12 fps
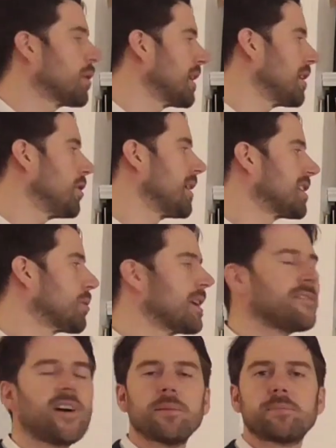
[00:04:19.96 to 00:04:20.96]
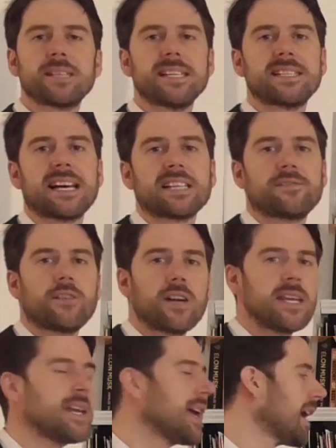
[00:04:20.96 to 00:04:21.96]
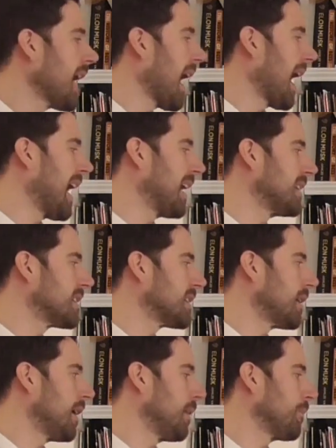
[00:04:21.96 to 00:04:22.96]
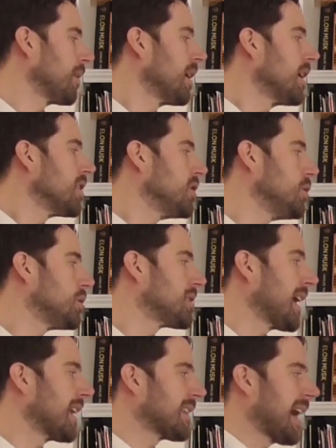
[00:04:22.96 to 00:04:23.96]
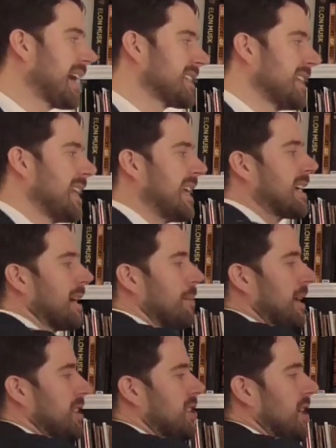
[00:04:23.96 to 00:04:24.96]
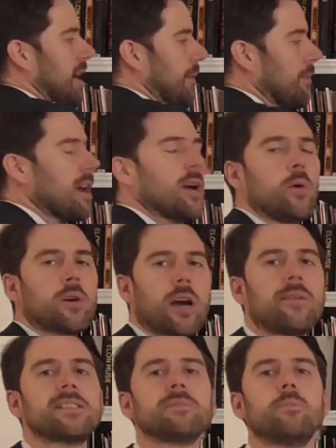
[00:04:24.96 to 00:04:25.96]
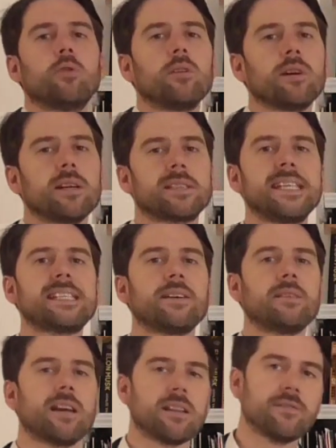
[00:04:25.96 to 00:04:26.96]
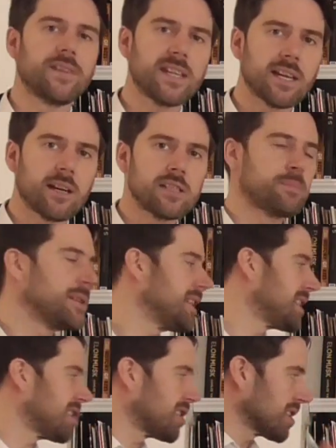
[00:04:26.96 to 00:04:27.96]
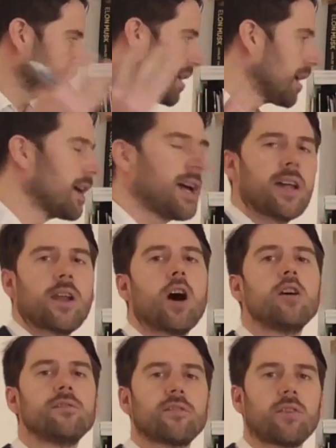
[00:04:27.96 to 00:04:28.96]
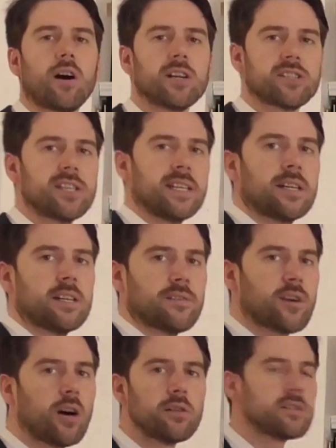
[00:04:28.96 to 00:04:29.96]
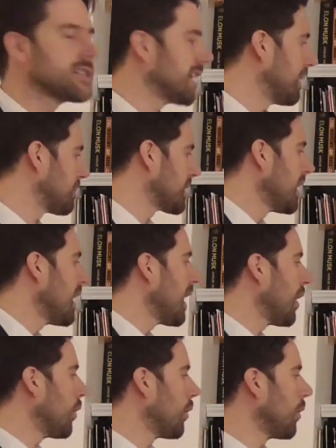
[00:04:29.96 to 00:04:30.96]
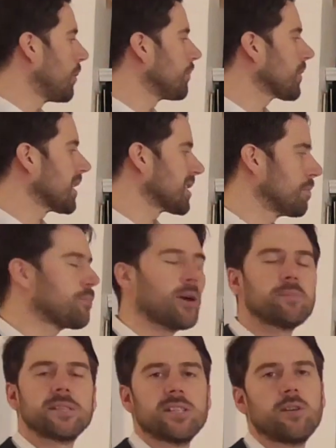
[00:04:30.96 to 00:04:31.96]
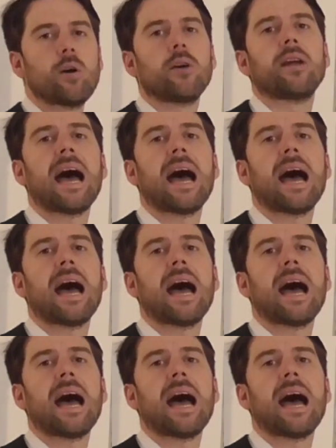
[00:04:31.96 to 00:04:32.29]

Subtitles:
you get 25% tax free, and you take that as an income each year. We'll go into more detail in other videos, but this is just an overarching kind of concepts. So property, you own a